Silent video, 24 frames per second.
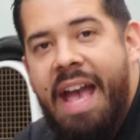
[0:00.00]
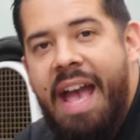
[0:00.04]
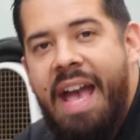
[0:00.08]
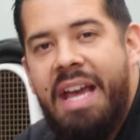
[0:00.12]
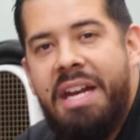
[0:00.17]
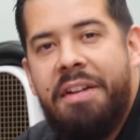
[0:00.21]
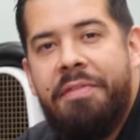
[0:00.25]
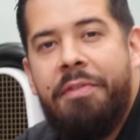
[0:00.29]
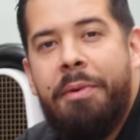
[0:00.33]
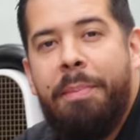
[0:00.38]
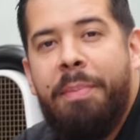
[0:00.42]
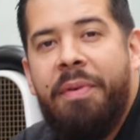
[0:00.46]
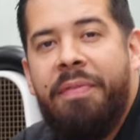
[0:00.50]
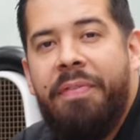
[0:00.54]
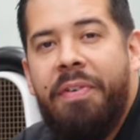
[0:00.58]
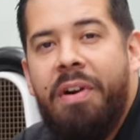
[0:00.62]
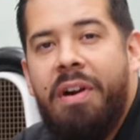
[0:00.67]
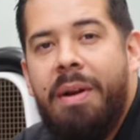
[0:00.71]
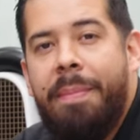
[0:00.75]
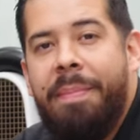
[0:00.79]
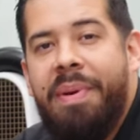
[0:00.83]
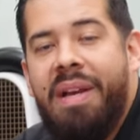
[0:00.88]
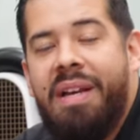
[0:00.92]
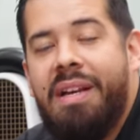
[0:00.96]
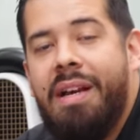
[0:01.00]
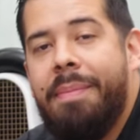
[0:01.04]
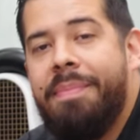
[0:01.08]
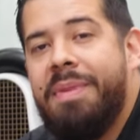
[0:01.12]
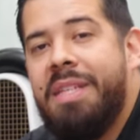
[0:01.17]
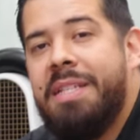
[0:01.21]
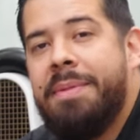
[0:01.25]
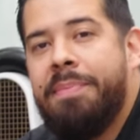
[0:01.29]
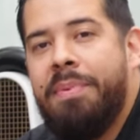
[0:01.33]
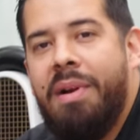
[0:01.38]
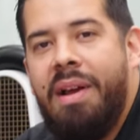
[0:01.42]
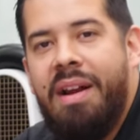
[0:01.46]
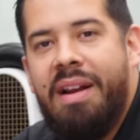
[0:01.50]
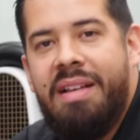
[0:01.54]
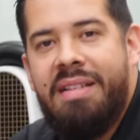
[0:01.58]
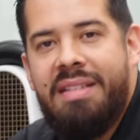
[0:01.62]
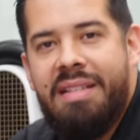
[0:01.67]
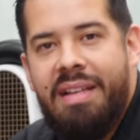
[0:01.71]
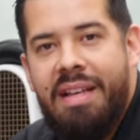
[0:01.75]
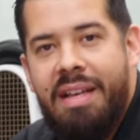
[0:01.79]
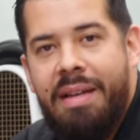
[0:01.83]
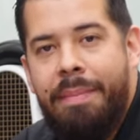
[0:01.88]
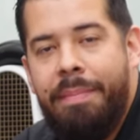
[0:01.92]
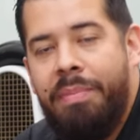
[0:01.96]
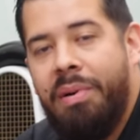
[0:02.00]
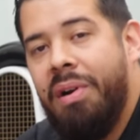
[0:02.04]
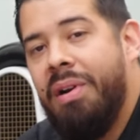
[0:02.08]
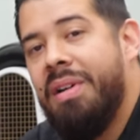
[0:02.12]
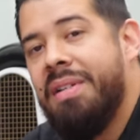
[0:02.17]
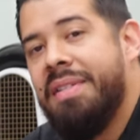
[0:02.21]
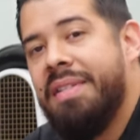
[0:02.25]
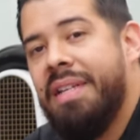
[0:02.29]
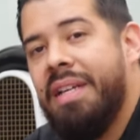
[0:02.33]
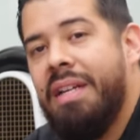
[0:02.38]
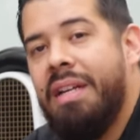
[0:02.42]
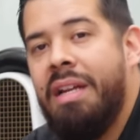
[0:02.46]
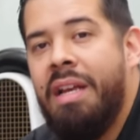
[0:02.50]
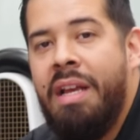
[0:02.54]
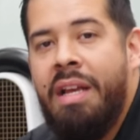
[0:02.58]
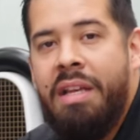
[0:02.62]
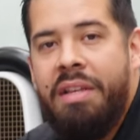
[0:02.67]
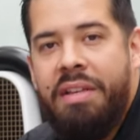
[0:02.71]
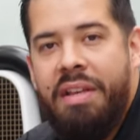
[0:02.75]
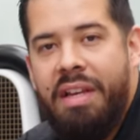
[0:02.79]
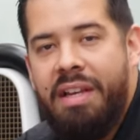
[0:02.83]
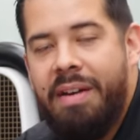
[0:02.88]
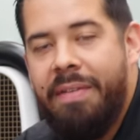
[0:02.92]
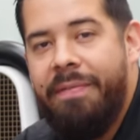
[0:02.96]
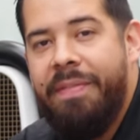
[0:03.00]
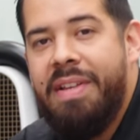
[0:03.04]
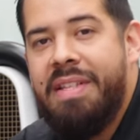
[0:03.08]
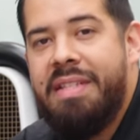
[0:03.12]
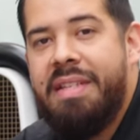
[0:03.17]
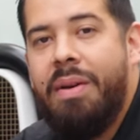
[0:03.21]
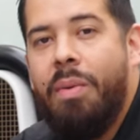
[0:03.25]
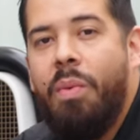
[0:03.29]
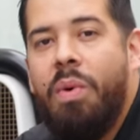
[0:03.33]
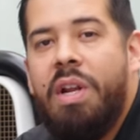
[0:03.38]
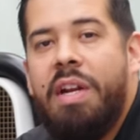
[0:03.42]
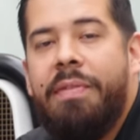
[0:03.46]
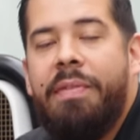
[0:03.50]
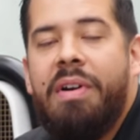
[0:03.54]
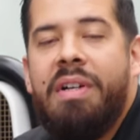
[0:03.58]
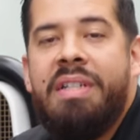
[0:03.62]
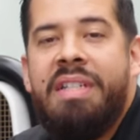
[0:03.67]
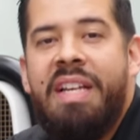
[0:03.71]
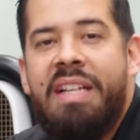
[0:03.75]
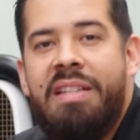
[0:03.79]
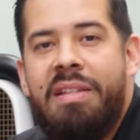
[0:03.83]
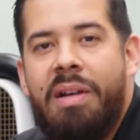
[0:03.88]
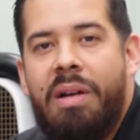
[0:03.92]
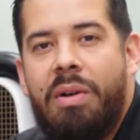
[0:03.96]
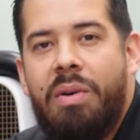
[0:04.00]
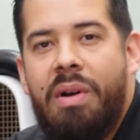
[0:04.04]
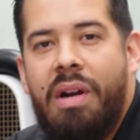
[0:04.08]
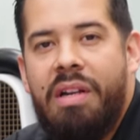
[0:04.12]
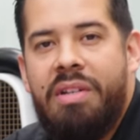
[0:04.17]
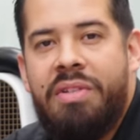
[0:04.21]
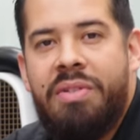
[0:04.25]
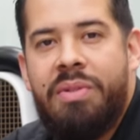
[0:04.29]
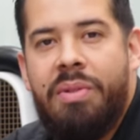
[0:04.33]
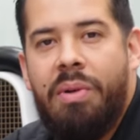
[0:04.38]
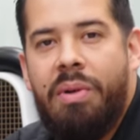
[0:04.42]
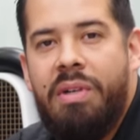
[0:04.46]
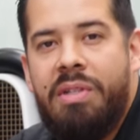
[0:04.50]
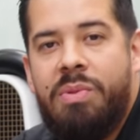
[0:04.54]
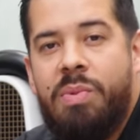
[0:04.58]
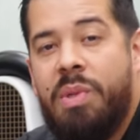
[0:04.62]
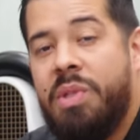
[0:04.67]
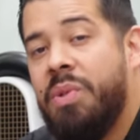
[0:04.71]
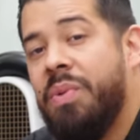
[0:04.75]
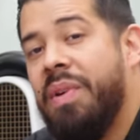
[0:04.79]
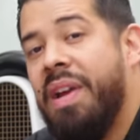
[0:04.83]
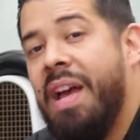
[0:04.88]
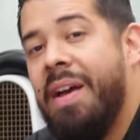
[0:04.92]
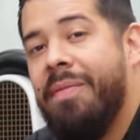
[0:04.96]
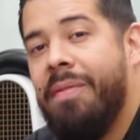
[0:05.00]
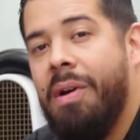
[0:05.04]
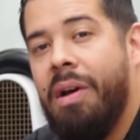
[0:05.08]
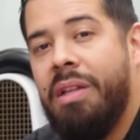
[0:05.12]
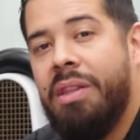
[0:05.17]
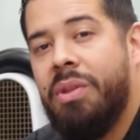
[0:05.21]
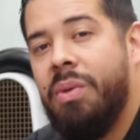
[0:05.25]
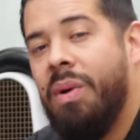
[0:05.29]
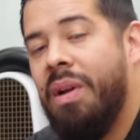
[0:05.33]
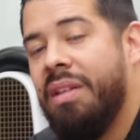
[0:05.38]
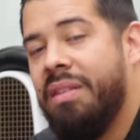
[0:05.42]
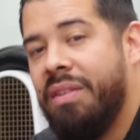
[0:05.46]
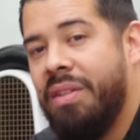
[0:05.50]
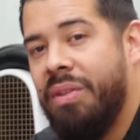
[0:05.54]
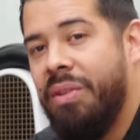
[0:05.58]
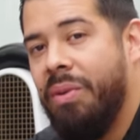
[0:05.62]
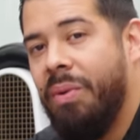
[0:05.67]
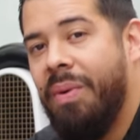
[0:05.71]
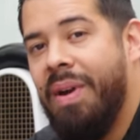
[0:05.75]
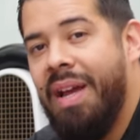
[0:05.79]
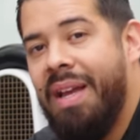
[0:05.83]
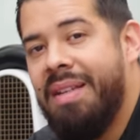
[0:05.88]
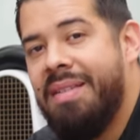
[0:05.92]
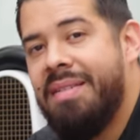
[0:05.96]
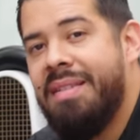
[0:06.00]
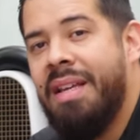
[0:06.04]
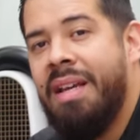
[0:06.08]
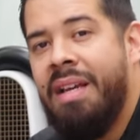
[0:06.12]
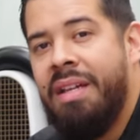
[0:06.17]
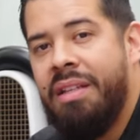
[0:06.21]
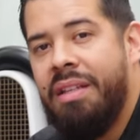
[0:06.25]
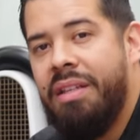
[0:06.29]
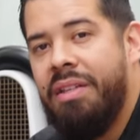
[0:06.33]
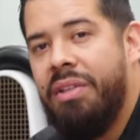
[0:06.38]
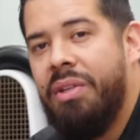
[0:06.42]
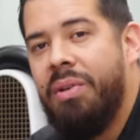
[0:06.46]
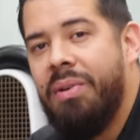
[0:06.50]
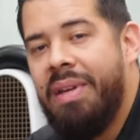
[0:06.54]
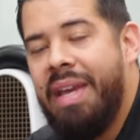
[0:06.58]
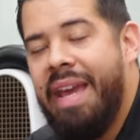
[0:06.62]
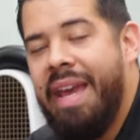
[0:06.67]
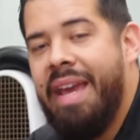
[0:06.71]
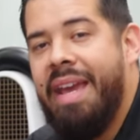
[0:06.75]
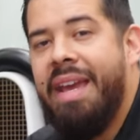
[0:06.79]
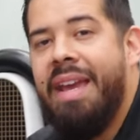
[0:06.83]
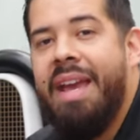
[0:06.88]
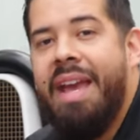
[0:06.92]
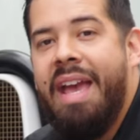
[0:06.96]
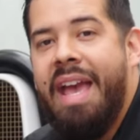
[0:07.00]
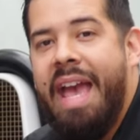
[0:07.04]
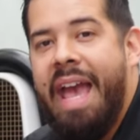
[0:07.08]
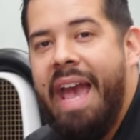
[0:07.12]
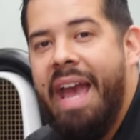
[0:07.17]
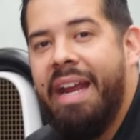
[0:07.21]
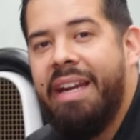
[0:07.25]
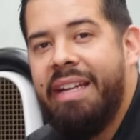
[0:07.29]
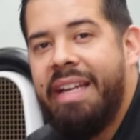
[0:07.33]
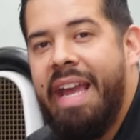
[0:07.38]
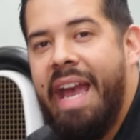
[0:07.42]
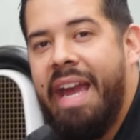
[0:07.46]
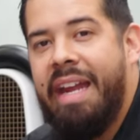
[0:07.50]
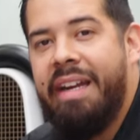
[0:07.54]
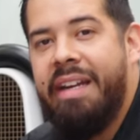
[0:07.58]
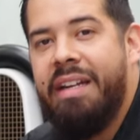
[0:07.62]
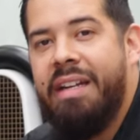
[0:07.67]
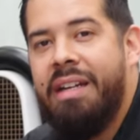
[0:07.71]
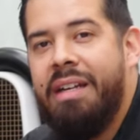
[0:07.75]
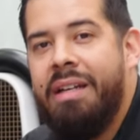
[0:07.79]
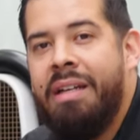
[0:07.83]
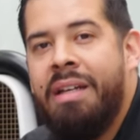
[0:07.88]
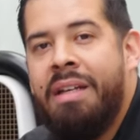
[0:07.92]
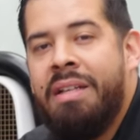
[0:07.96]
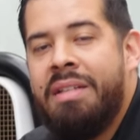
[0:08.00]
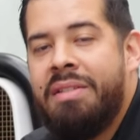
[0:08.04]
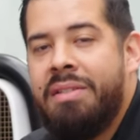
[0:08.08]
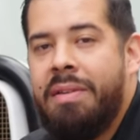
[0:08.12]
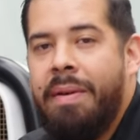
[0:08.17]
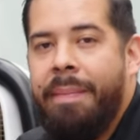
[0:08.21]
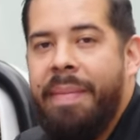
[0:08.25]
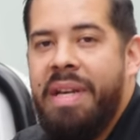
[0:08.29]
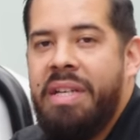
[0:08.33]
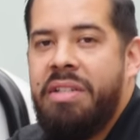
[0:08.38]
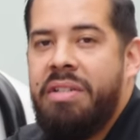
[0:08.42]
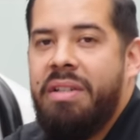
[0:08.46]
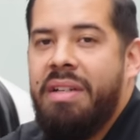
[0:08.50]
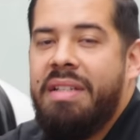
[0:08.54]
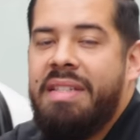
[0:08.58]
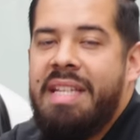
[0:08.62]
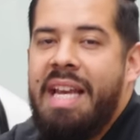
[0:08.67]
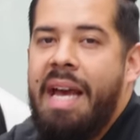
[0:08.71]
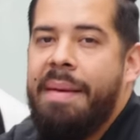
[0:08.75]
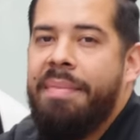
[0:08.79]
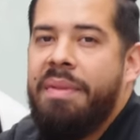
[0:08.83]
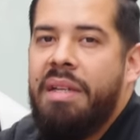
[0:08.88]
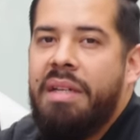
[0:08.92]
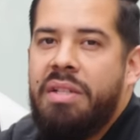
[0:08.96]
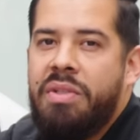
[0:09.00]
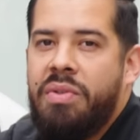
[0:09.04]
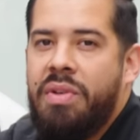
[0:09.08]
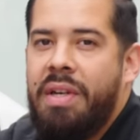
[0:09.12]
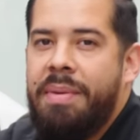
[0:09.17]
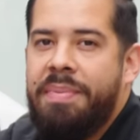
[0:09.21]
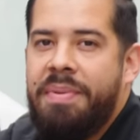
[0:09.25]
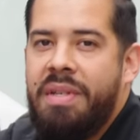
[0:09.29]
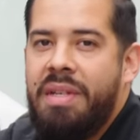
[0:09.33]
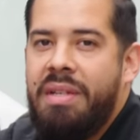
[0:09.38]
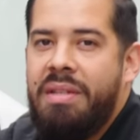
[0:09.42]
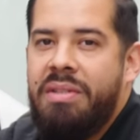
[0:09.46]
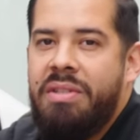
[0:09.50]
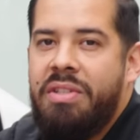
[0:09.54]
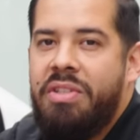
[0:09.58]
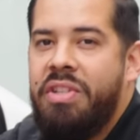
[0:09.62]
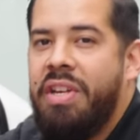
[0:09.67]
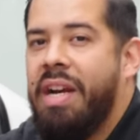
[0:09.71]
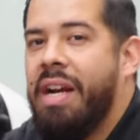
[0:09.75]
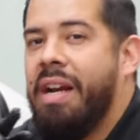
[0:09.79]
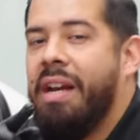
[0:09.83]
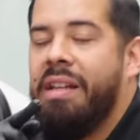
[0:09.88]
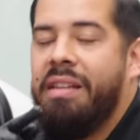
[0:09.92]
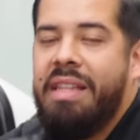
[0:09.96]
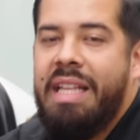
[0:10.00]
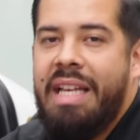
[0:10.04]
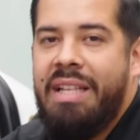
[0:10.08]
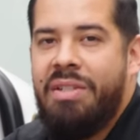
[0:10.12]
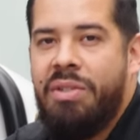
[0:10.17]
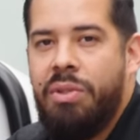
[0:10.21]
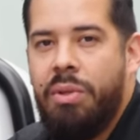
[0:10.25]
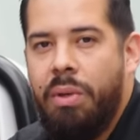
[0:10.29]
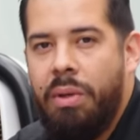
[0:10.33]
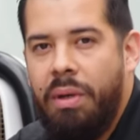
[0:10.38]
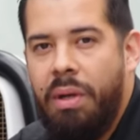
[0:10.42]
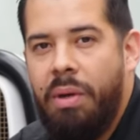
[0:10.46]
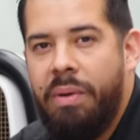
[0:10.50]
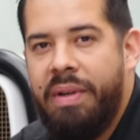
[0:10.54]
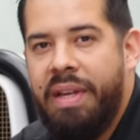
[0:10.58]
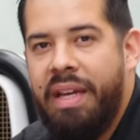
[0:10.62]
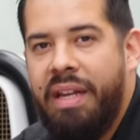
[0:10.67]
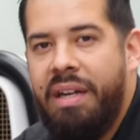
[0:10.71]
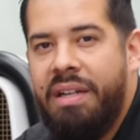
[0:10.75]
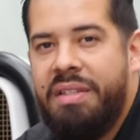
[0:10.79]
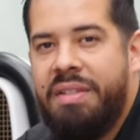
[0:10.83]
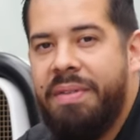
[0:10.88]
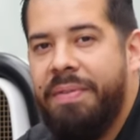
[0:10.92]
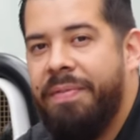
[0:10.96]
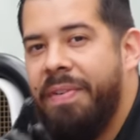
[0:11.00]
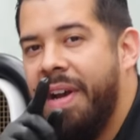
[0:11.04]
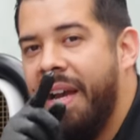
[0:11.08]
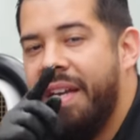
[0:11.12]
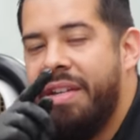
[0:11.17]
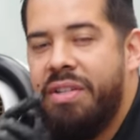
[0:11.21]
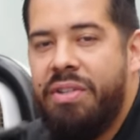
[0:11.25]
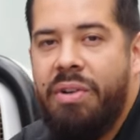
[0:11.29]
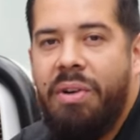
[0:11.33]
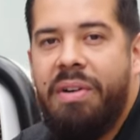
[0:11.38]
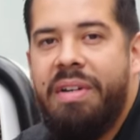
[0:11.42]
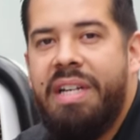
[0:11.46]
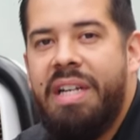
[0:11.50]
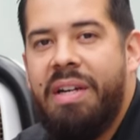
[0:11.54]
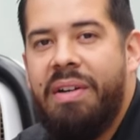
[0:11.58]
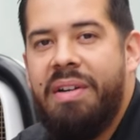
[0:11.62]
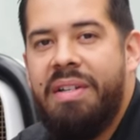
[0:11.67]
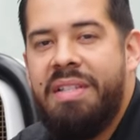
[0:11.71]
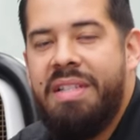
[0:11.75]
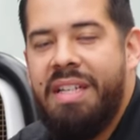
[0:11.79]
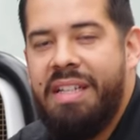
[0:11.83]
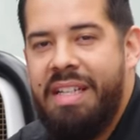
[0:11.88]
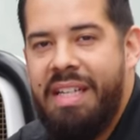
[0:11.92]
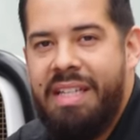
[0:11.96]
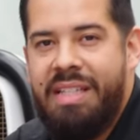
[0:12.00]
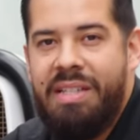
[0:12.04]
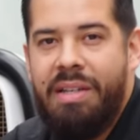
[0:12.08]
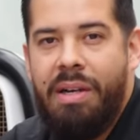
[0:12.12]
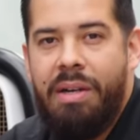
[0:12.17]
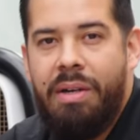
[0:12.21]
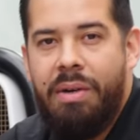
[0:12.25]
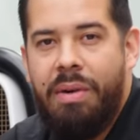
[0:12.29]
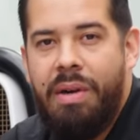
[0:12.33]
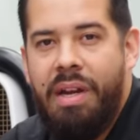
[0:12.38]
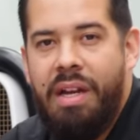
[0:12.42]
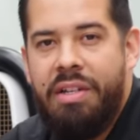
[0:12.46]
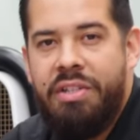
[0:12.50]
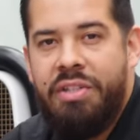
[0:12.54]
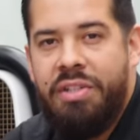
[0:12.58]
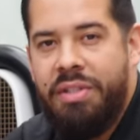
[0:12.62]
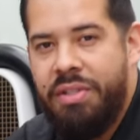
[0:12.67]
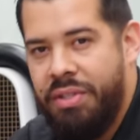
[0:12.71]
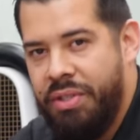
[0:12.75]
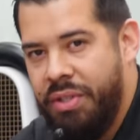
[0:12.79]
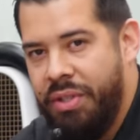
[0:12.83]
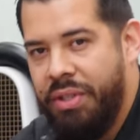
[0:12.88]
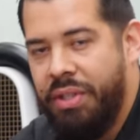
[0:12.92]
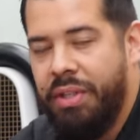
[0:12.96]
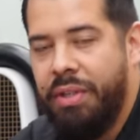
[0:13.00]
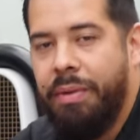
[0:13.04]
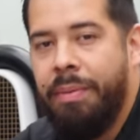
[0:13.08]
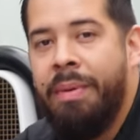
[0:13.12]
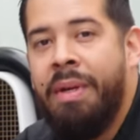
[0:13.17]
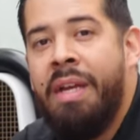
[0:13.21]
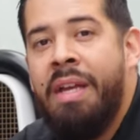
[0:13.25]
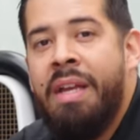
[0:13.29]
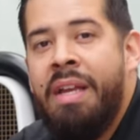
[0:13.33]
And if you prefer to pick up these products in person, you can visit one of our Detail Garage stores, which we have all throughout the U S, the U K, and Canada. So make sure to tap the description to check out that store locator to find your nearest Detail Garage to you.